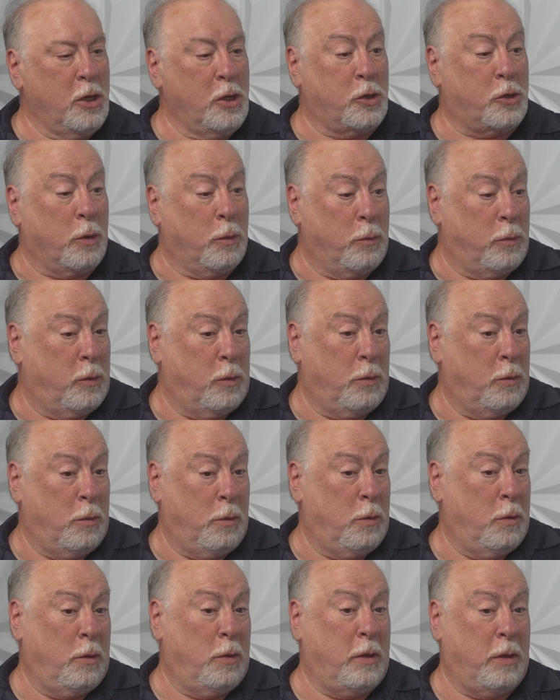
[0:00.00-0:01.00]
so
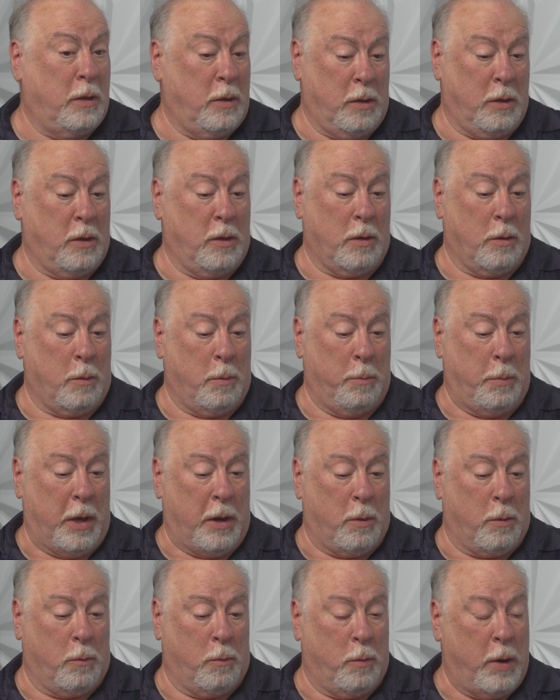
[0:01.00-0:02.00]
there are
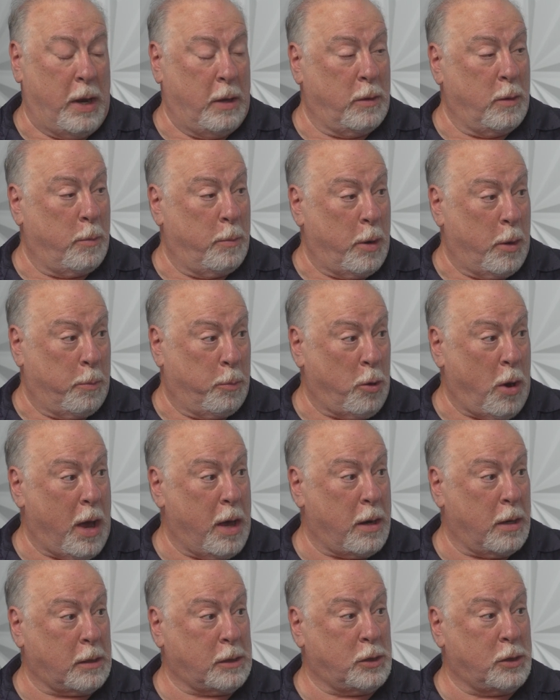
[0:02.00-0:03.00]
better
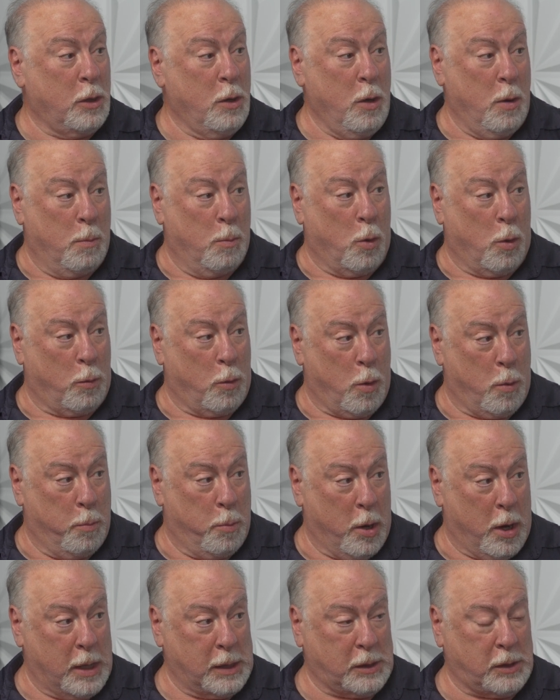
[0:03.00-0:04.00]
products, more
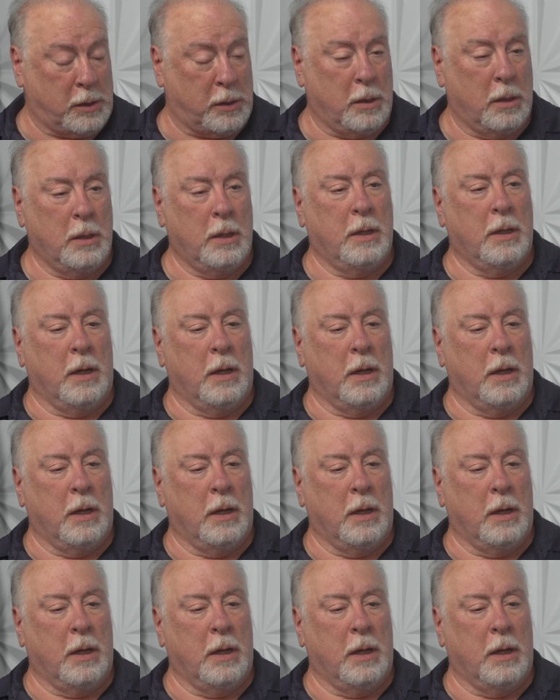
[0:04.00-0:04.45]
robust,